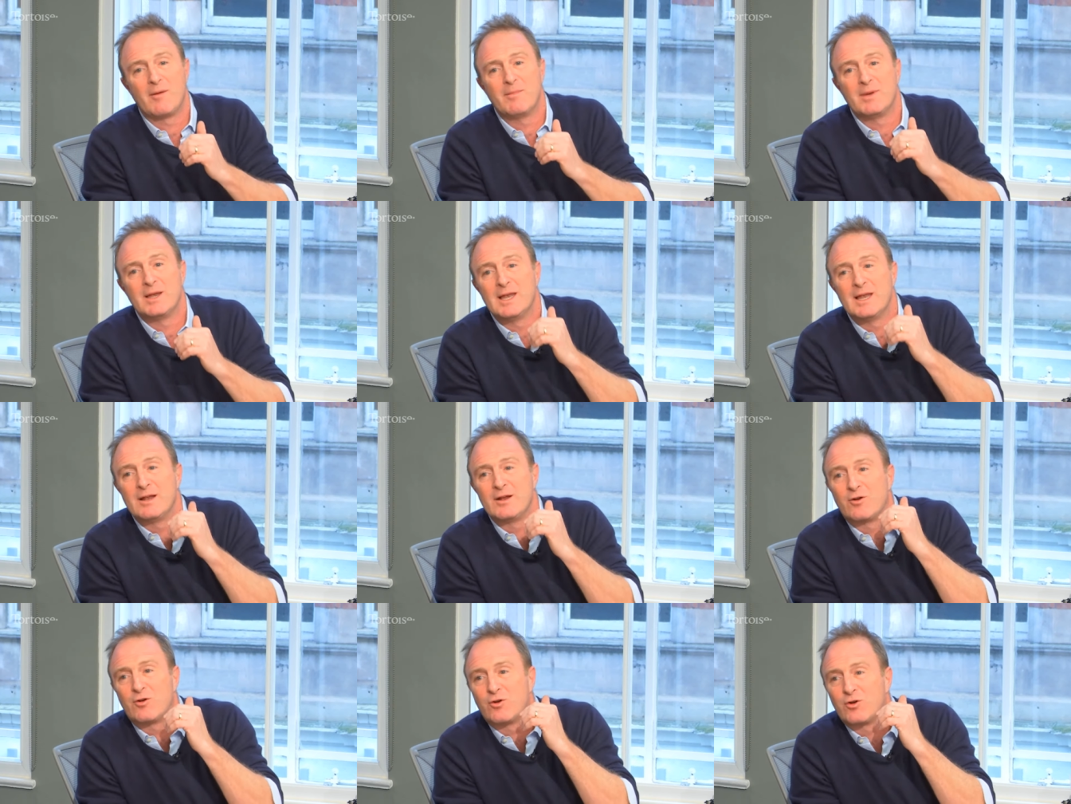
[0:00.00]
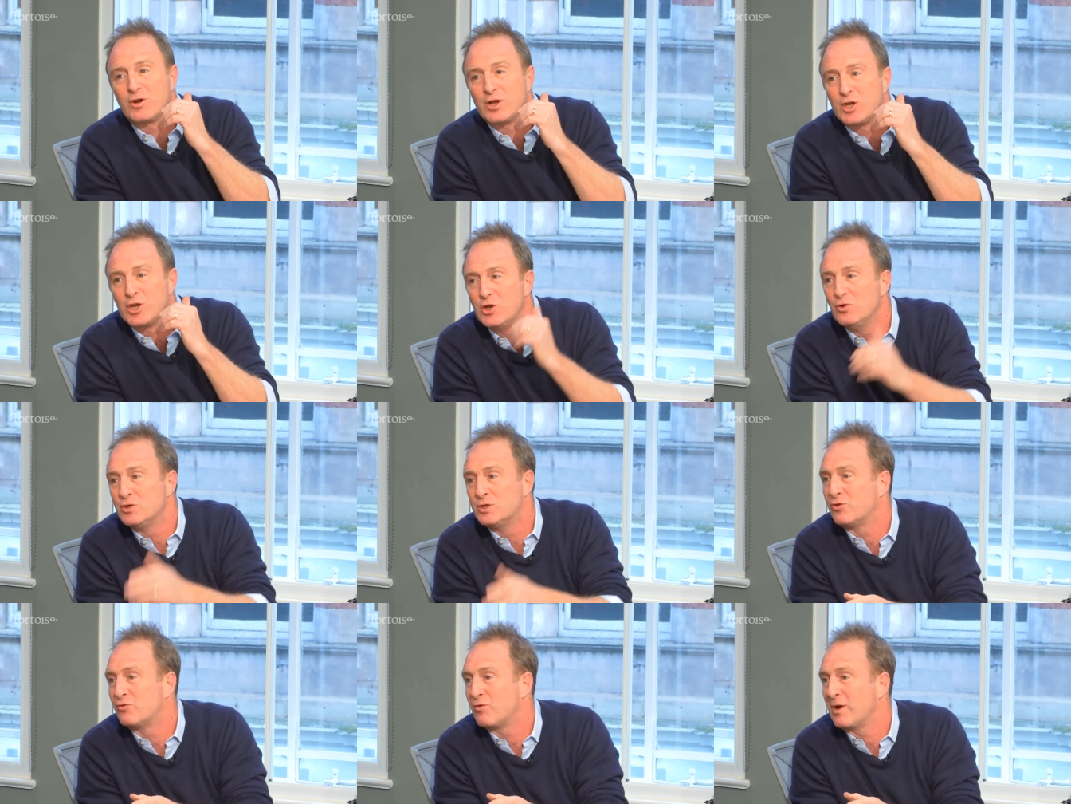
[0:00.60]
I mean,
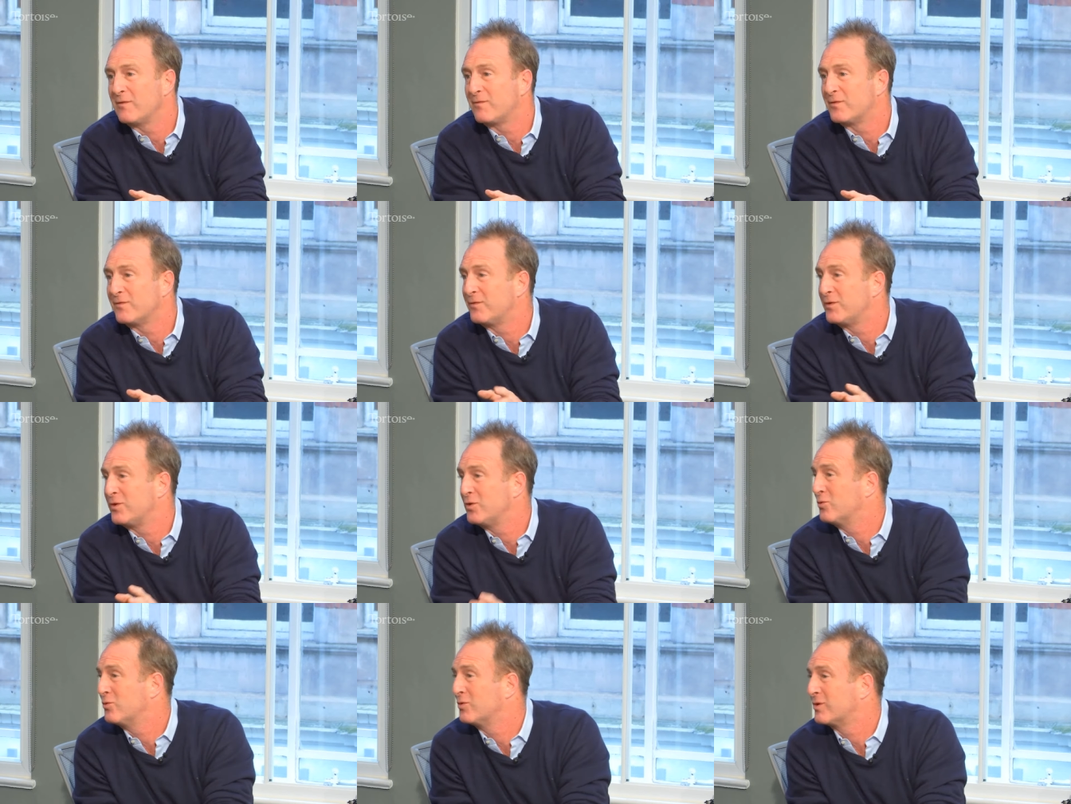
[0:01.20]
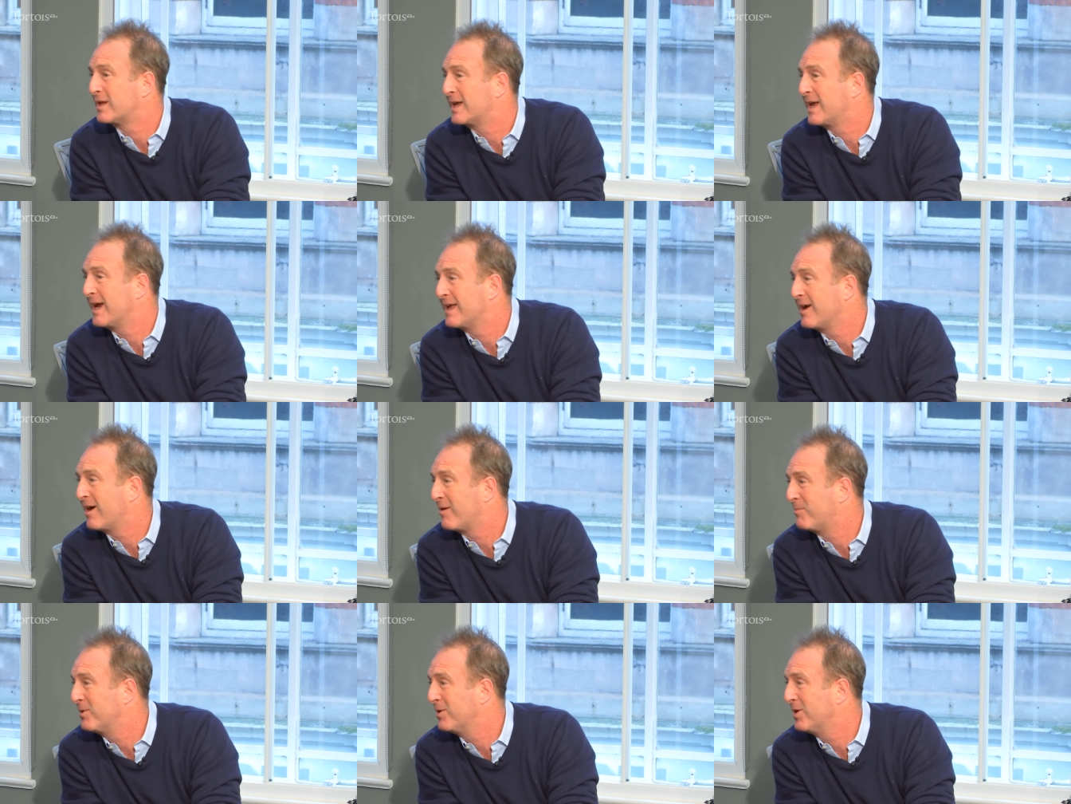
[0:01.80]
hugely grateful for you all
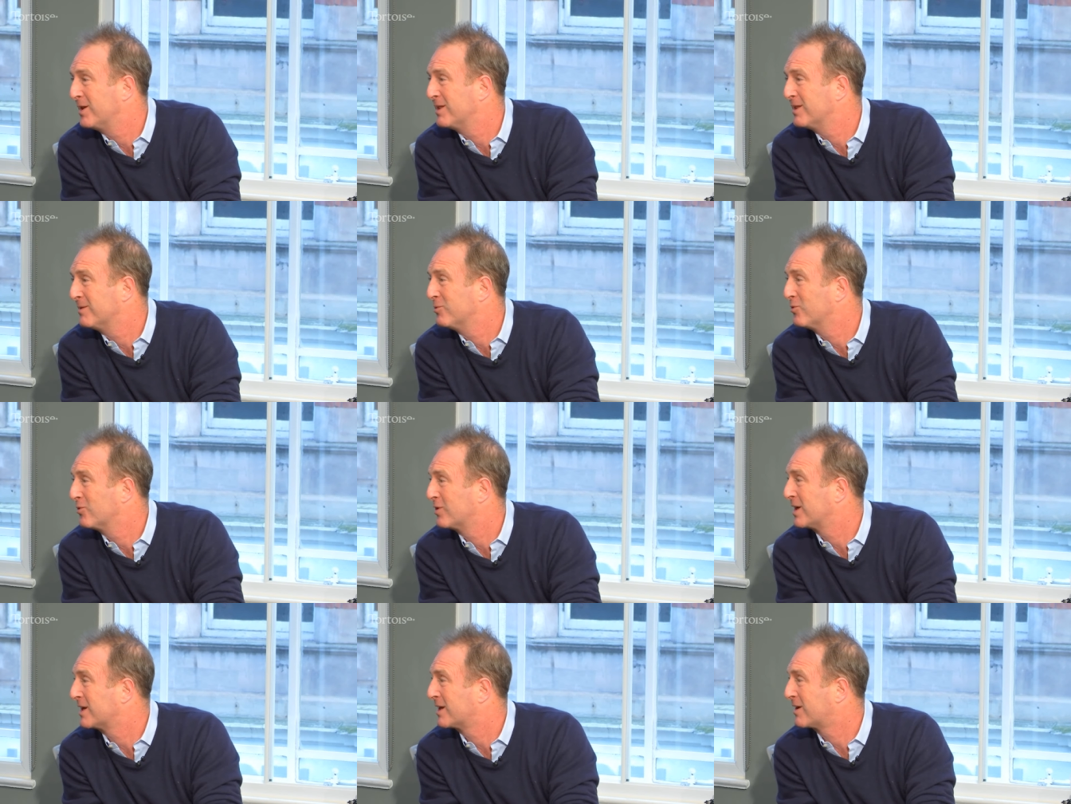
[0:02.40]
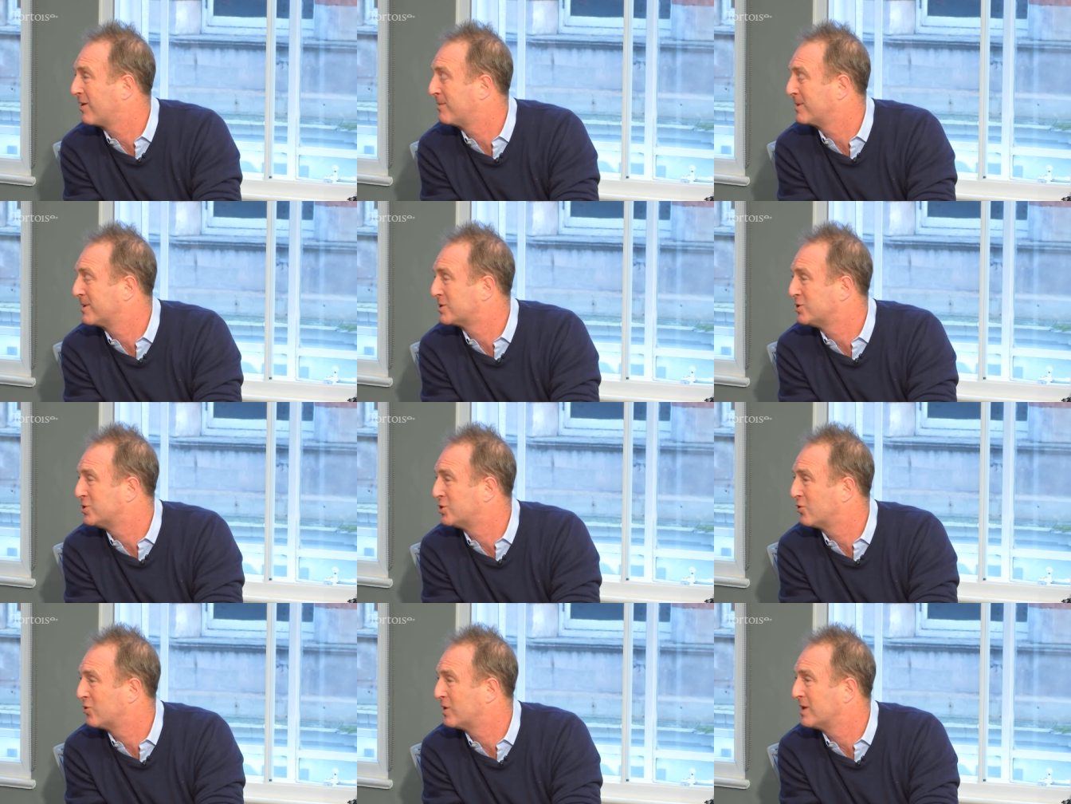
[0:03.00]
getting up early in the morning and coming
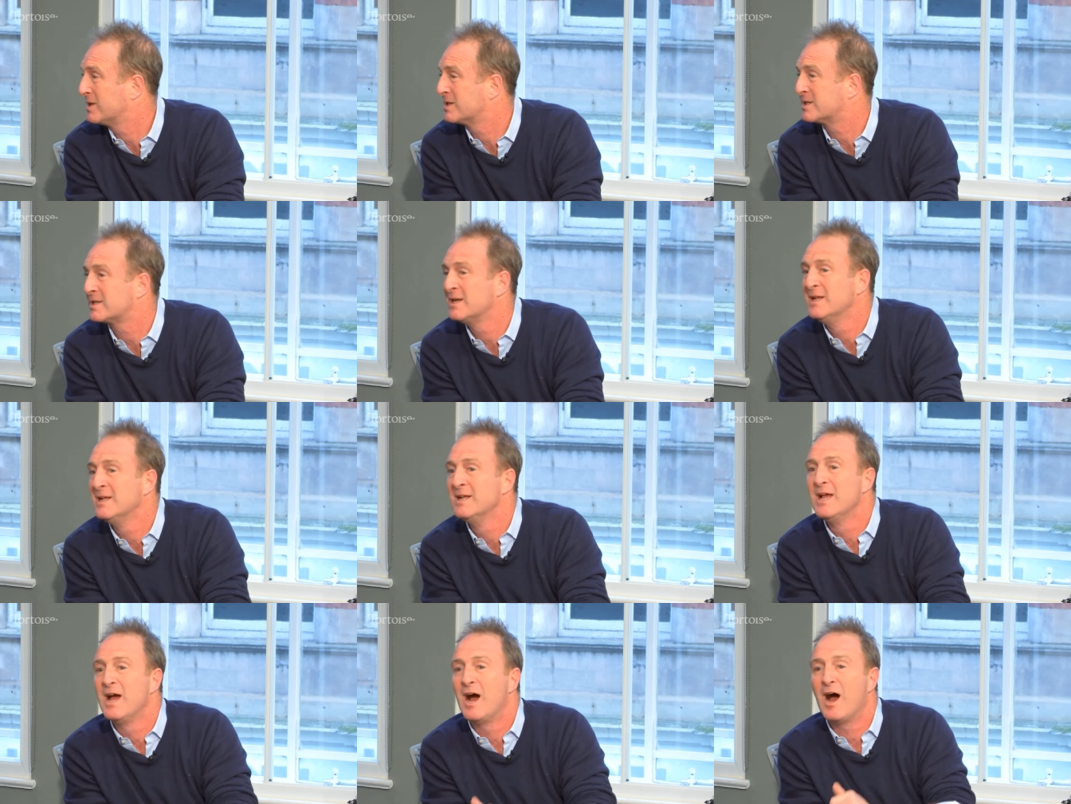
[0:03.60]
to join us.